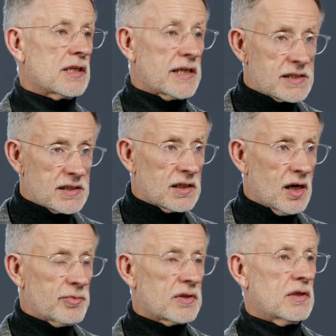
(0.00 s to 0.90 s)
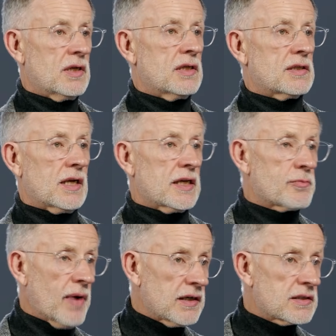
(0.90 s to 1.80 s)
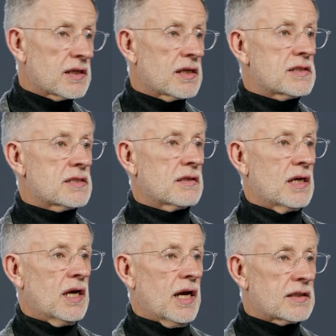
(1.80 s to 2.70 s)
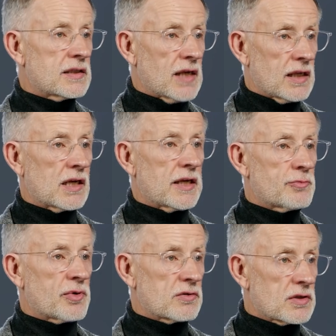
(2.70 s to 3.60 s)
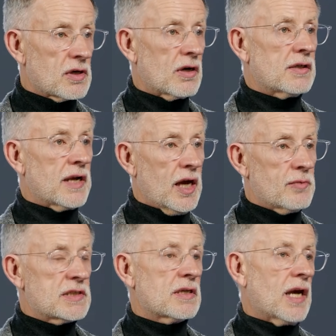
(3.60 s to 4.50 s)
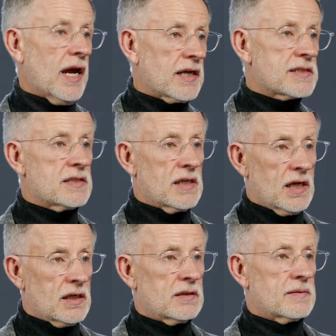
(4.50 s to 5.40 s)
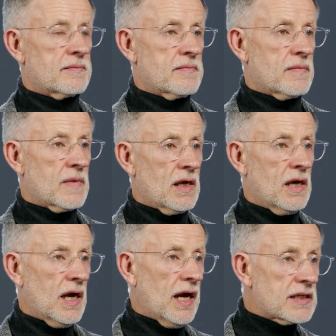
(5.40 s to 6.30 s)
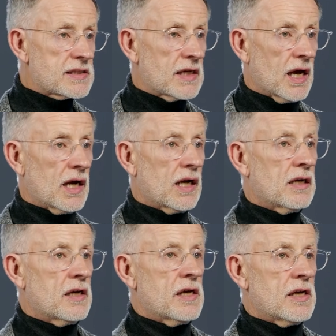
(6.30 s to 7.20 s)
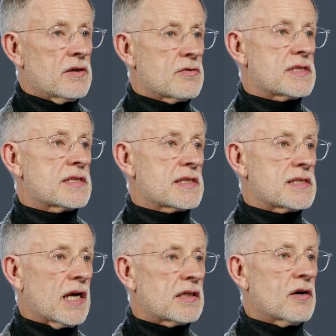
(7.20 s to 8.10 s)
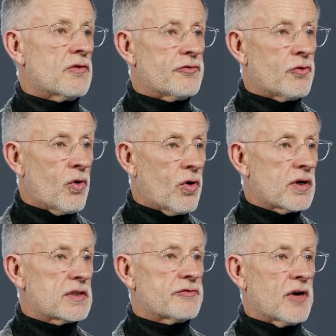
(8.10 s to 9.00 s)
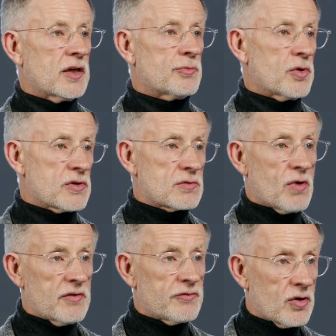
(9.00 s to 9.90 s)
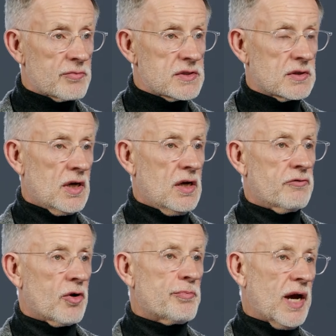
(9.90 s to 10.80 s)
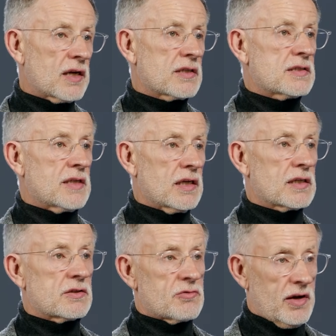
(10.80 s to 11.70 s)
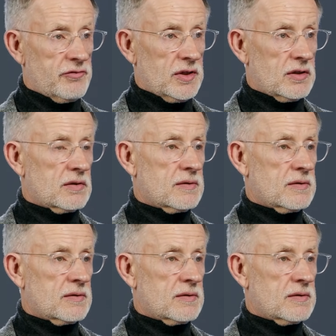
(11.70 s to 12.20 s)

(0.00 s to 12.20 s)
link setup, the link maintenance, and the data link protocol named XDL. XDL uses a set of 4 defined burst waveforms for packet data traffic.